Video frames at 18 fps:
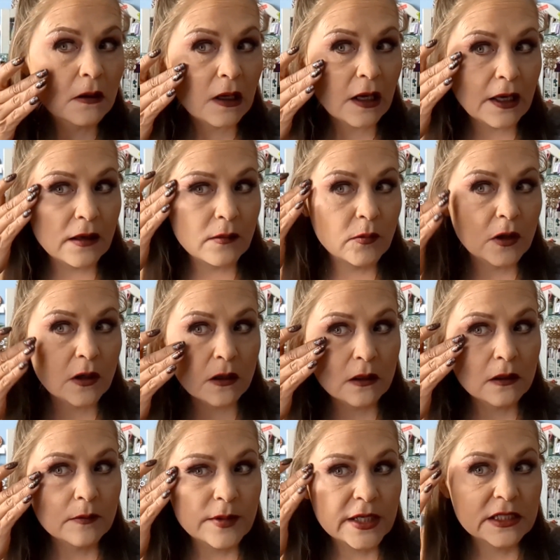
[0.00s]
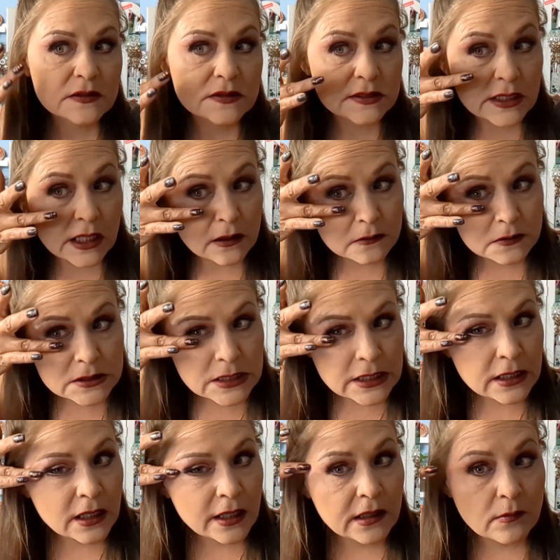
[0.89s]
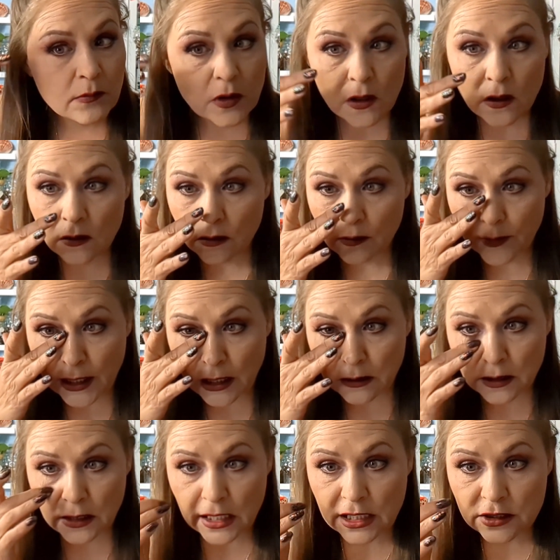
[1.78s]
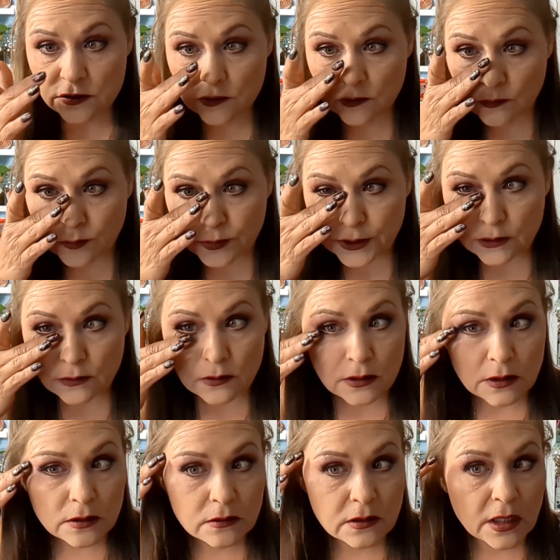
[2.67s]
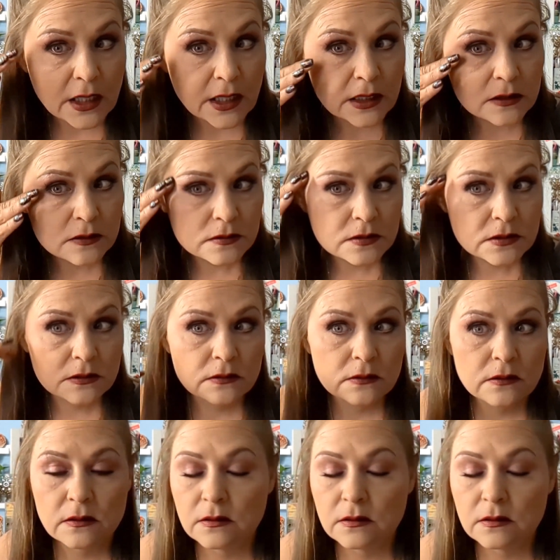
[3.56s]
I am all about subtlety. I am all about natural beauty, you guys.